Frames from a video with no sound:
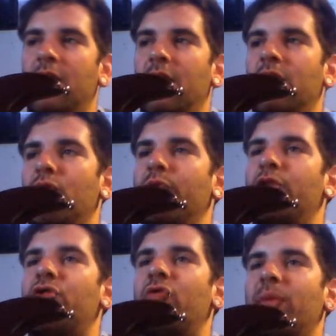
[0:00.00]
So we
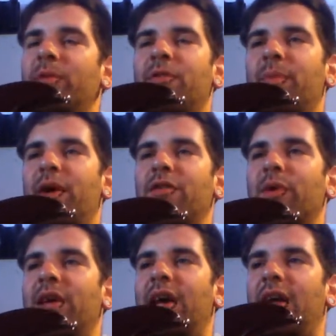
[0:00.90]
stripped it as best we
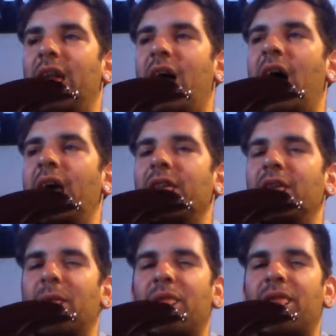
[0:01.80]
can. I ended
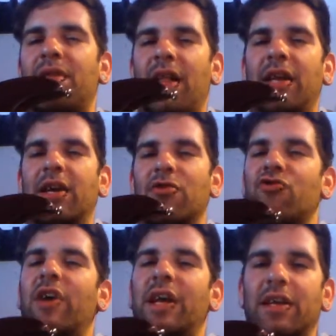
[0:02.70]
up selling or
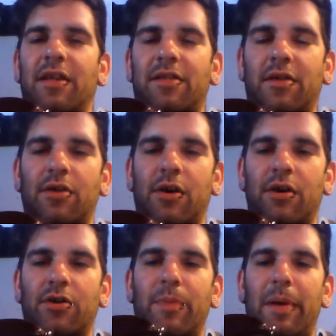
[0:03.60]
trading this guitar
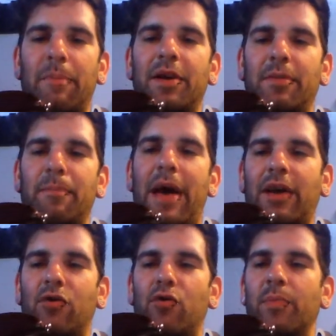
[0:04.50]
to my buddy
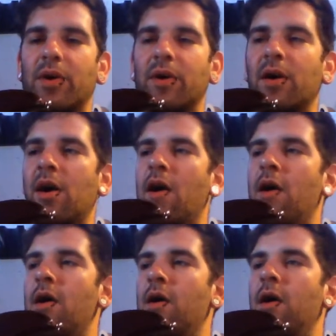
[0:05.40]
Matt Cooper,
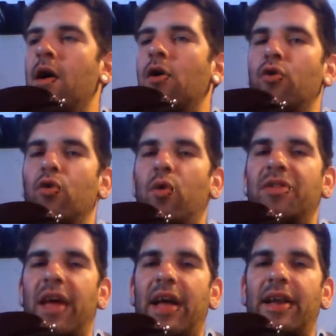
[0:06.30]
who
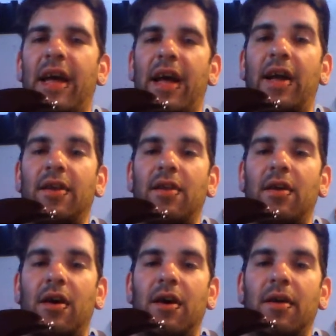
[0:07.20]
then had
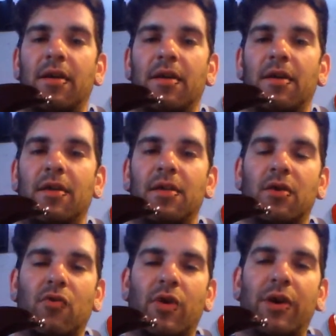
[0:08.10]
the
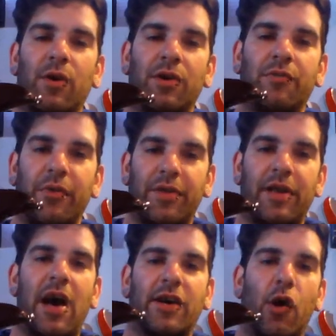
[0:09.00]
great, wonderful
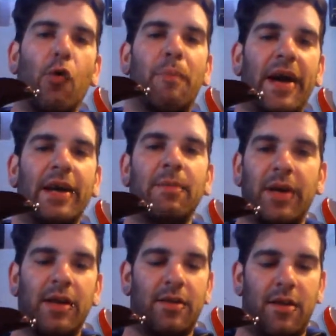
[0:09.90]
Scott Kopek
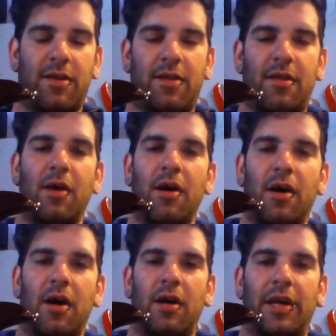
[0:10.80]
paint this
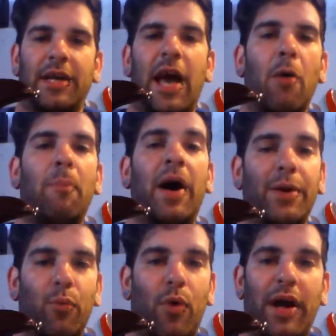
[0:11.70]
like
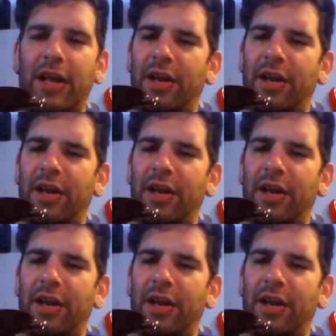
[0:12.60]
Alpine white.